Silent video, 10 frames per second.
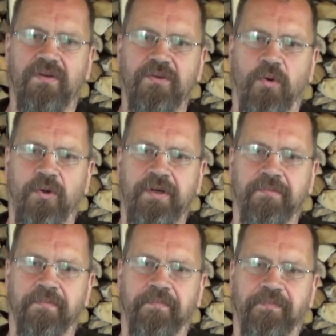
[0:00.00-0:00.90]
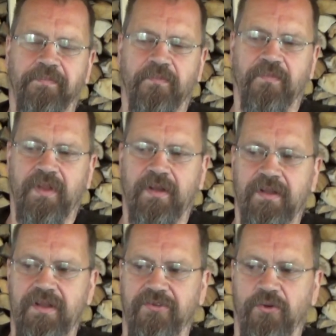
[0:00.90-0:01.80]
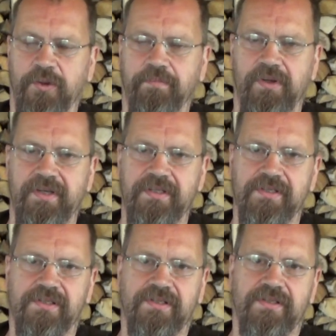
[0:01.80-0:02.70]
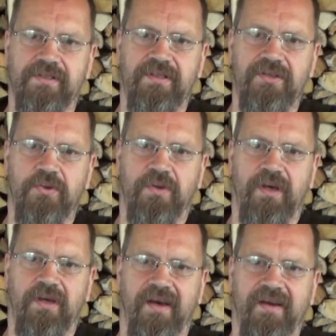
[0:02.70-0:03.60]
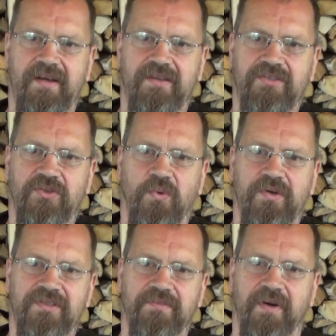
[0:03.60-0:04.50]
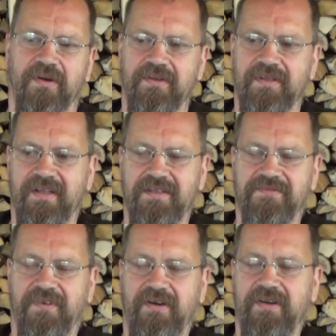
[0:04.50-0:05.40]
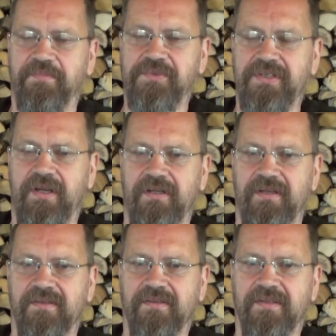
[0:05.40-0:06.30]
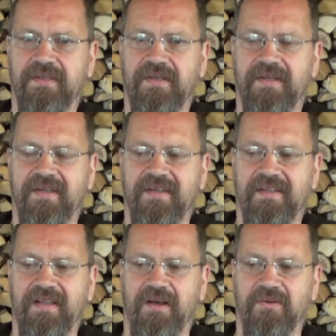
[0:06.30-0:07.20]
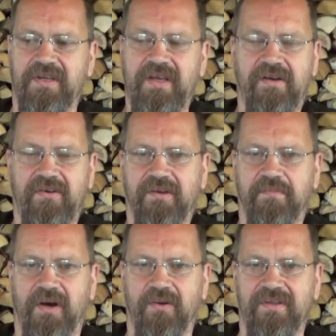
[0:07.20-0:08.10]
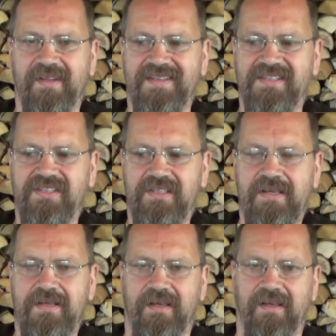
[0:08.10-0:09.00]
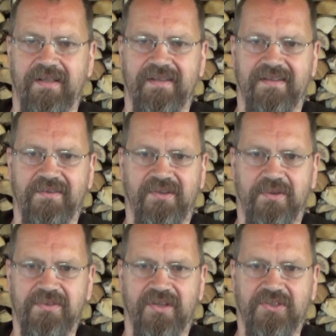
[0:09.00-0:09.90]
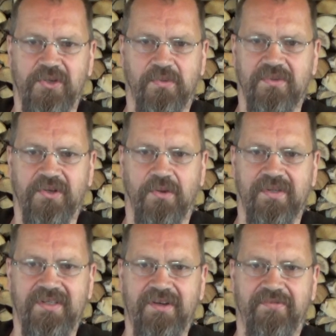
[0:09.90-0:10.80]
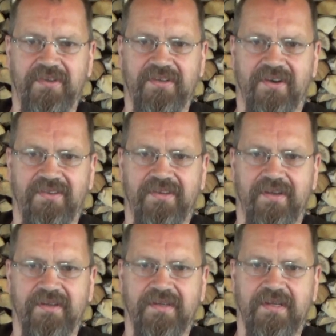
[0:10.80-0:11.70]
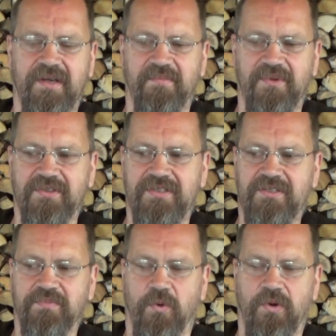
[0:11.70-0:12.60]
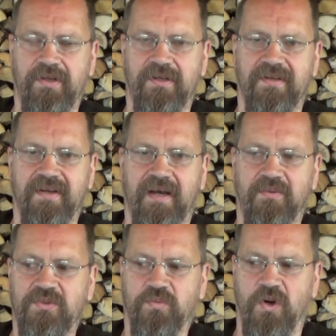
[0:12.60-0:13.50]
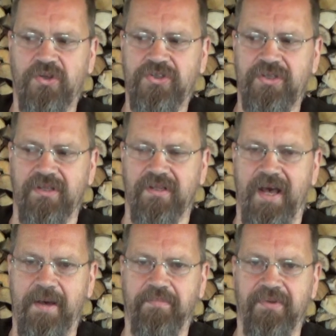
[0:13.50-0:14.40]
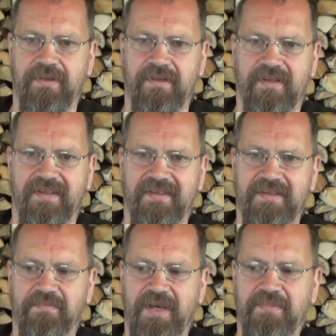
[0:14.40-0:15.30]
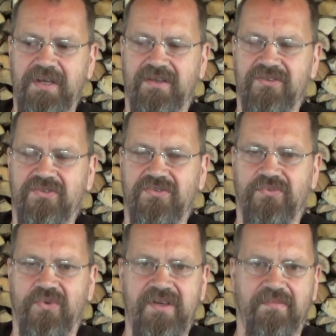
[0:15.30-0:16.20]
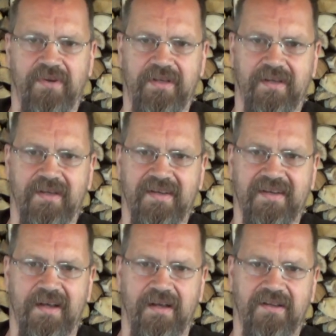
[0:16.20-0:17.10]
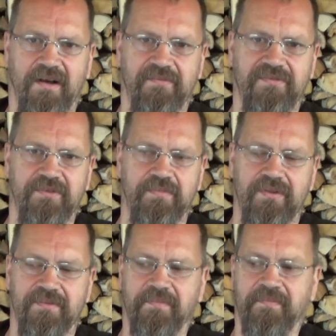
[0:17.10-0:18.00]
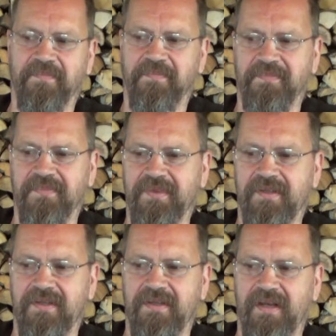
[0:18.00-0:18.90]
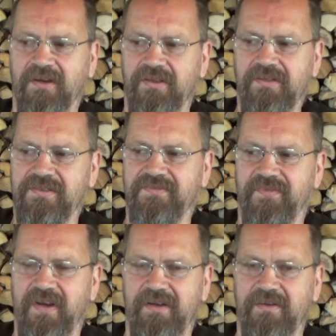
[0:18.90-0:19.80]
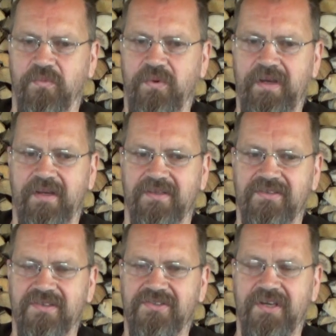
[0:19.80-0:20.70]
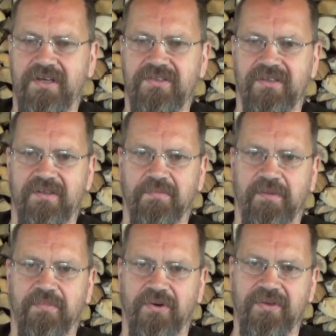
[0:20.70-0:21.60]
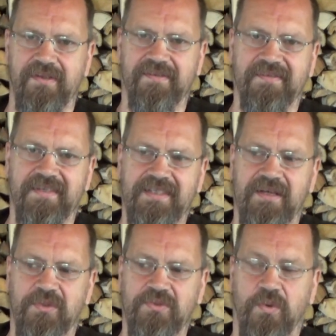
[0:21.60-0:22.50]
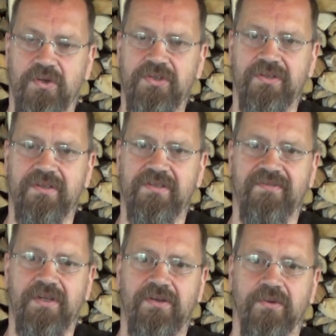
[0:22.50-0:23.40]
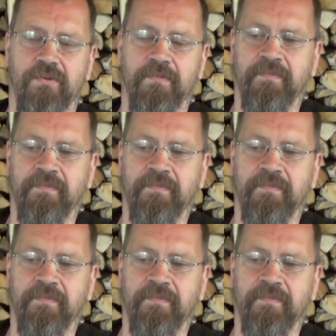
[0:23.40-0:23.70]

Good morning. The thought police in the UK, I hear stories about it, and it's very upsetting. Now, hearing about it and seeing it, those are totally different, aren't they? Because this morning I was watching it happening, and it made me extremely uncomfortable. I got this very weird sensation in my body as I was watching this video.